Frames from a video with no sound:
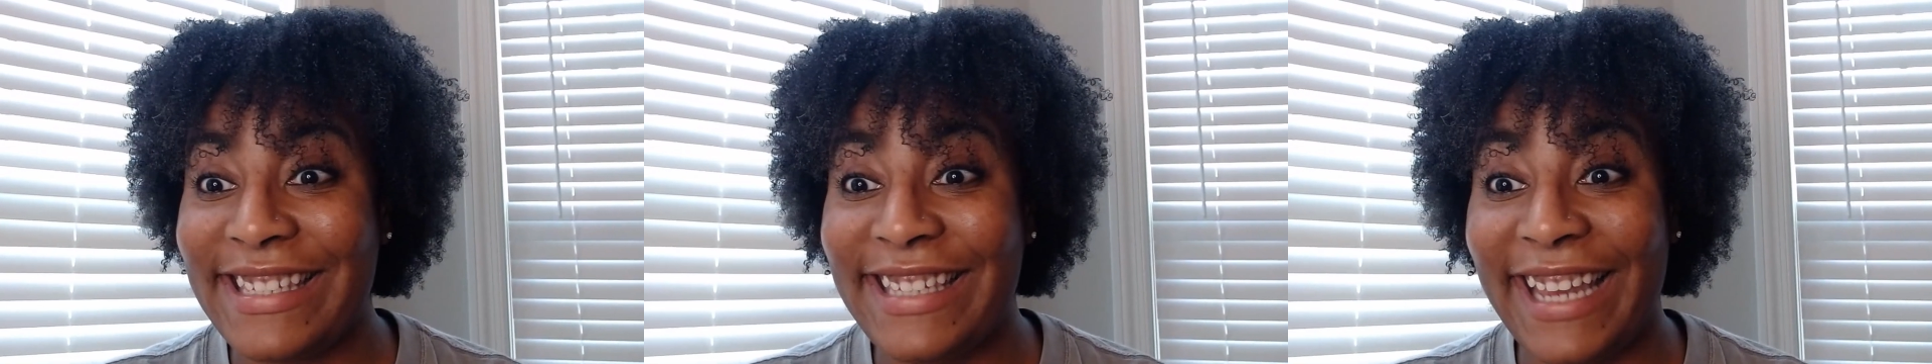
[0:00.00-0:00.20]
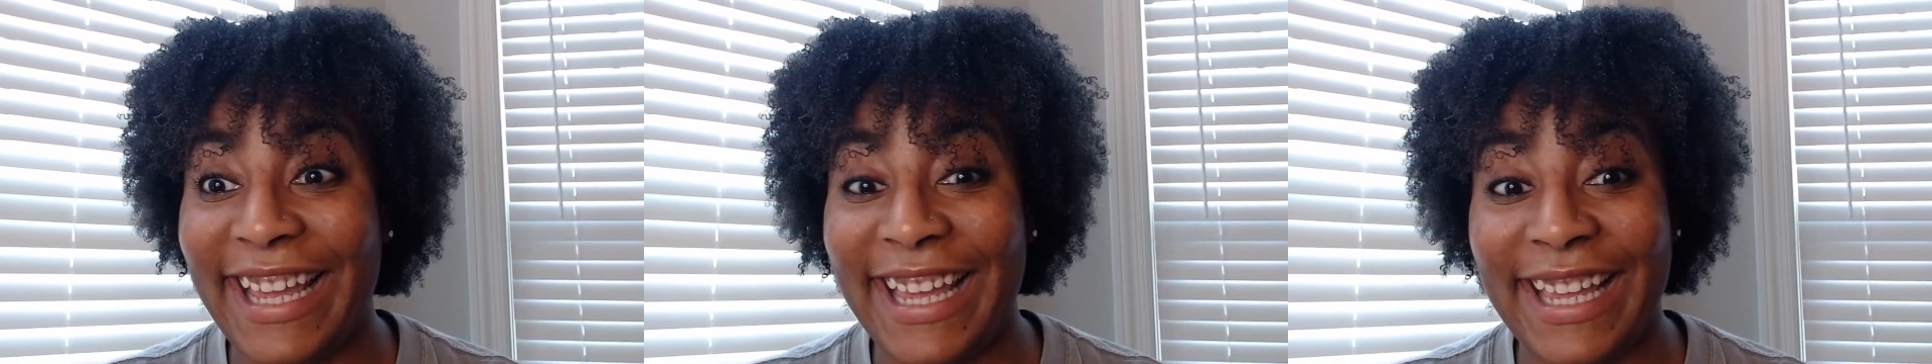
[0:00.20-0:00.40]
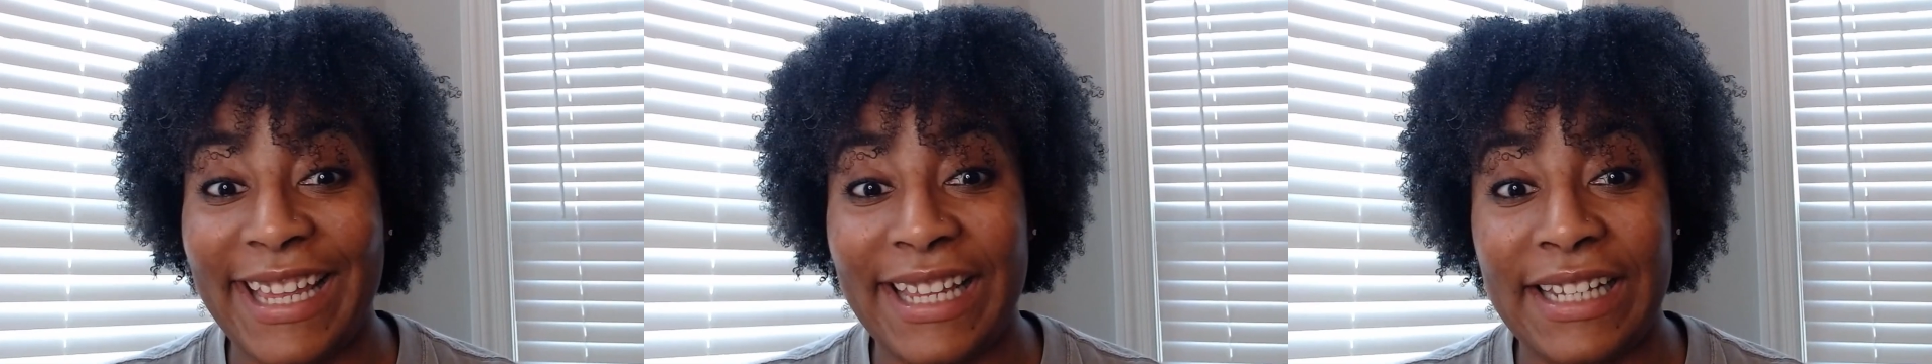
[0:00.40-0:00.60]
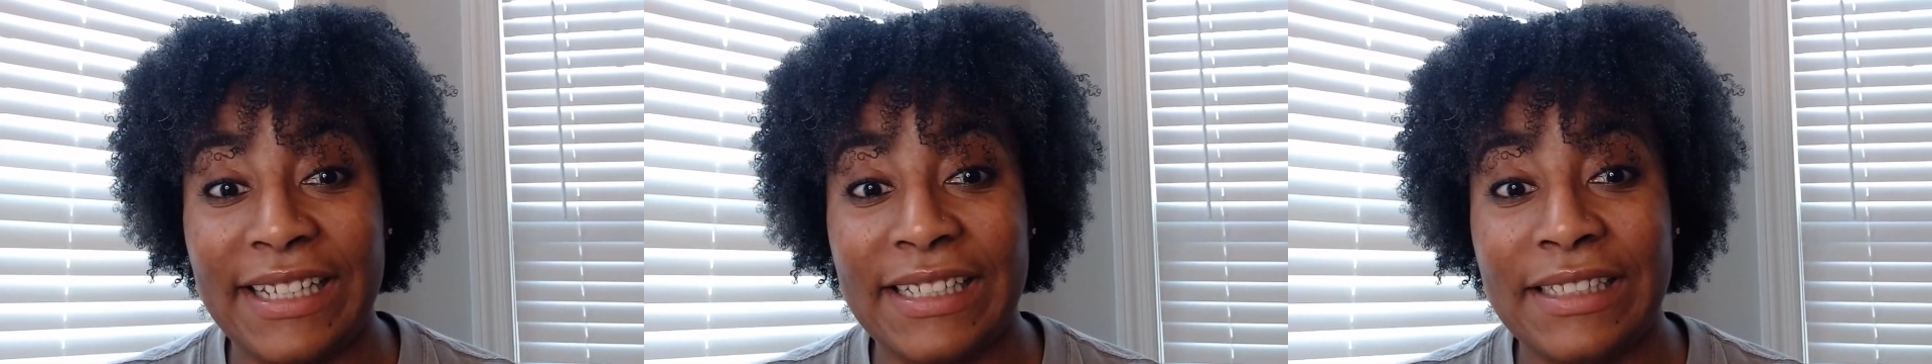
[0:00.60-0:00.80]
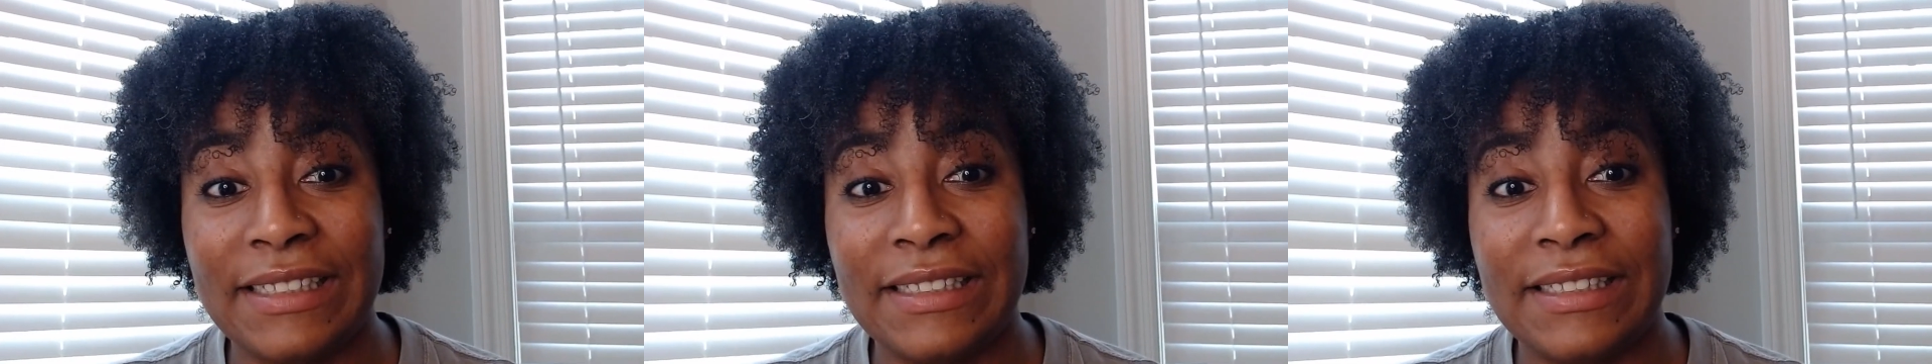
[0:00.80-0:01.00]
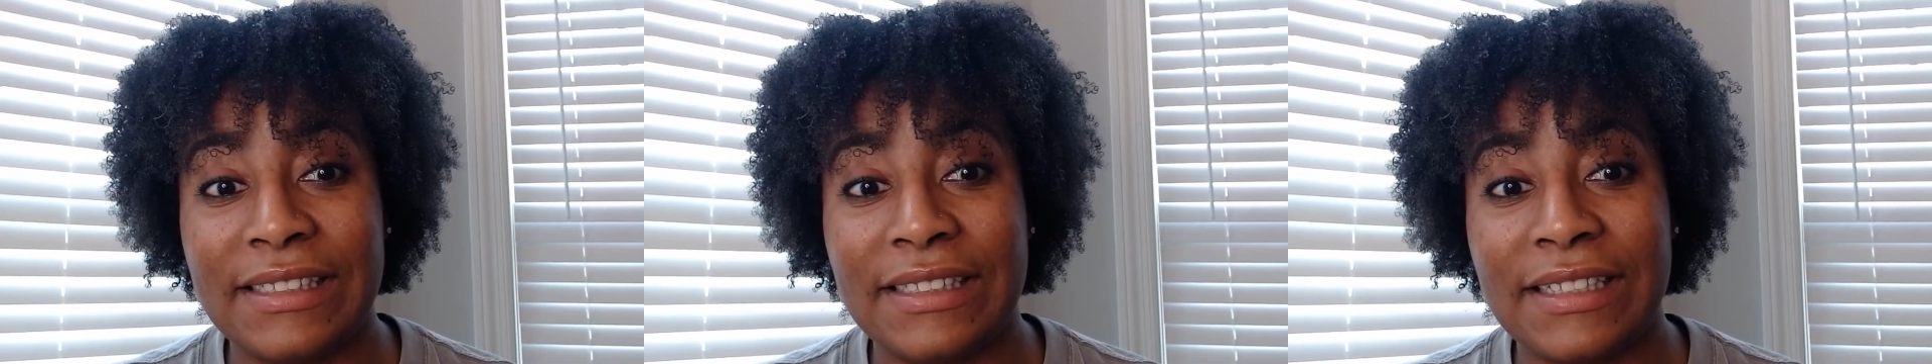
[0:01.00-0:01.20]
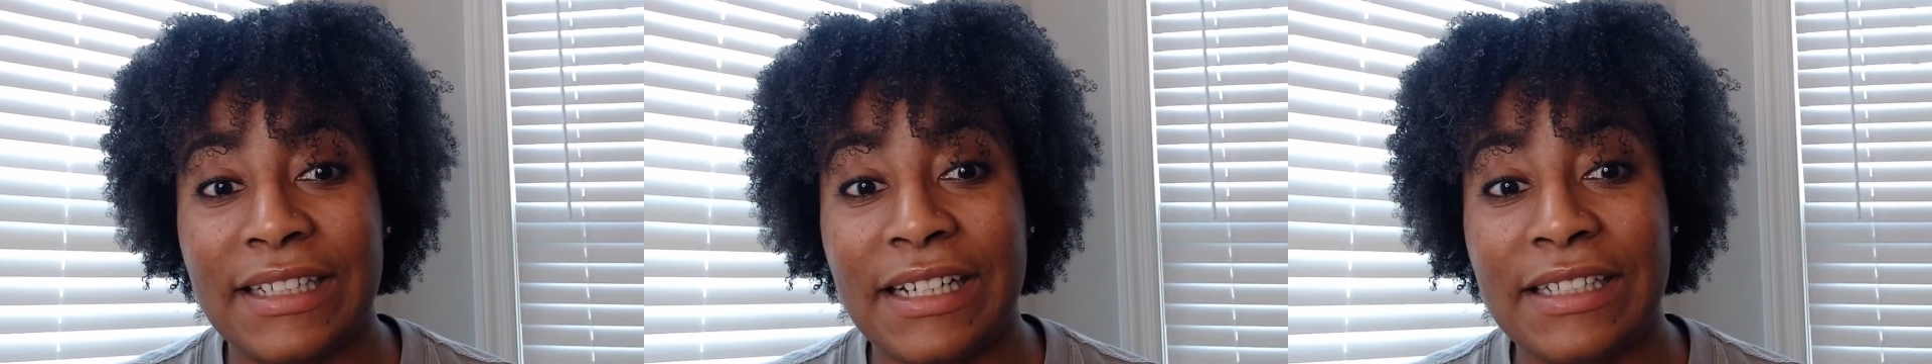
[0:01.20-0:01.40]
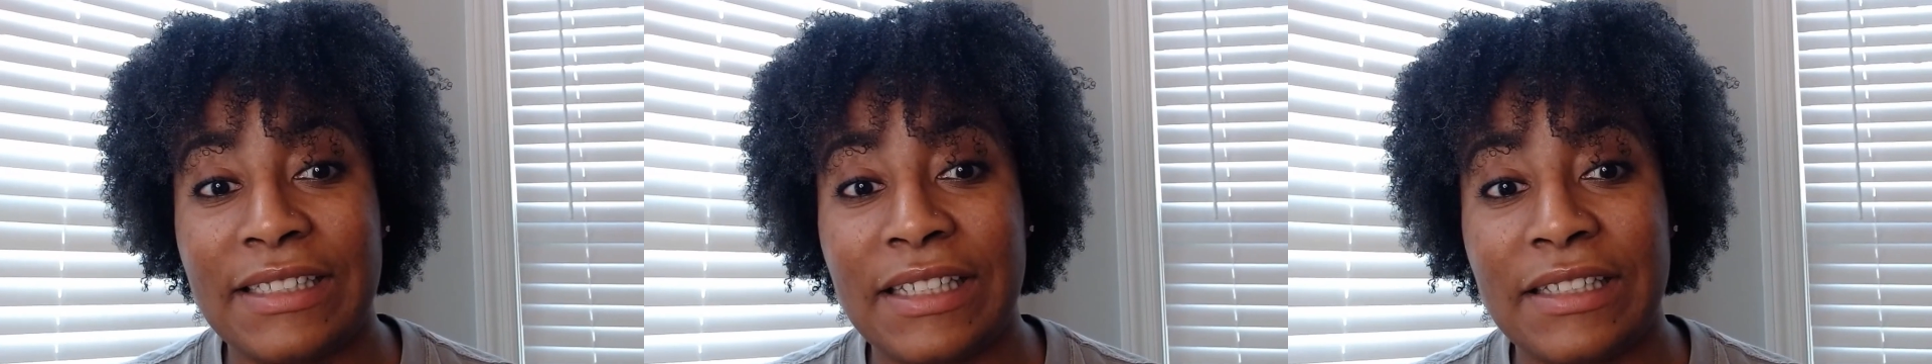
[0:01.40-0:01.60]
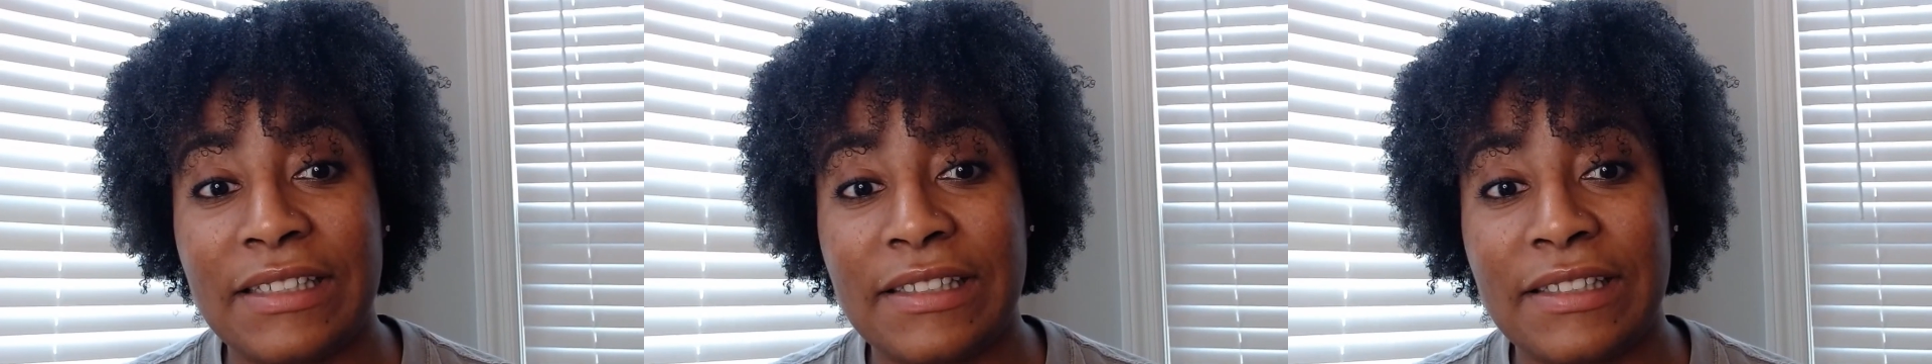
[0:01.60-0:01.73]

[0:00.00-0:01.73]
days because it's